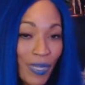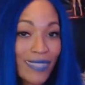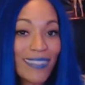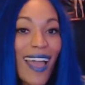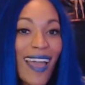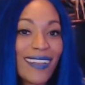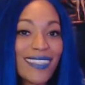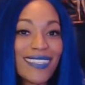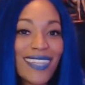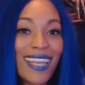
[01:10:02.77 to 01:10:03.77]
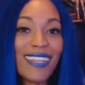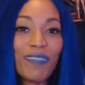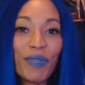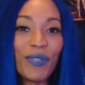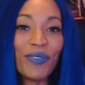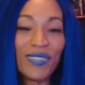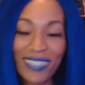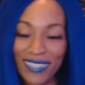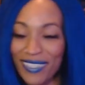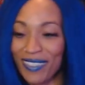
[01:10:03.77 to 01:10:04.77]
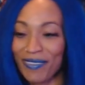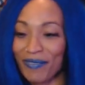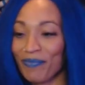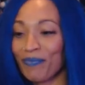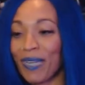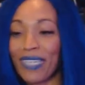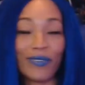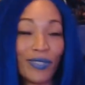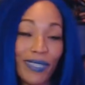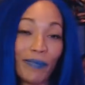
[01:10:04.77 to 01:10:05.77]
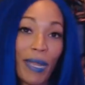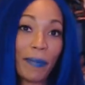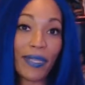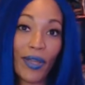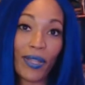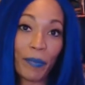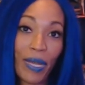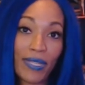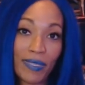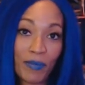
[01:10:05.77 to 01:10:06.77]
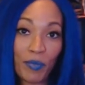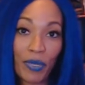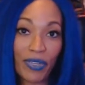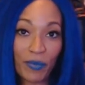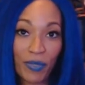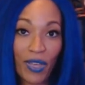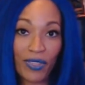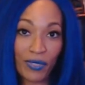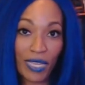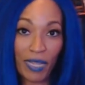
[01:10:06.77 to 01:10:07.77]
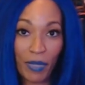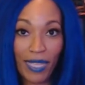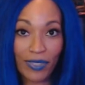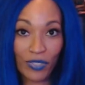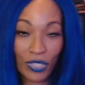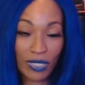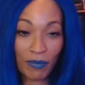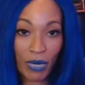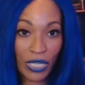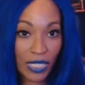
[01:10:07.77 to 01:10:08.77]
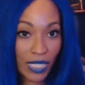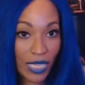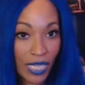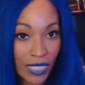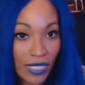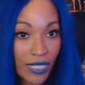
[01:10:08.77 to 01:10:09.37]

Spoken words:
it's not. It's just setting the mood. But you could probably call upon some spirits with all those damn candles she's burning in there.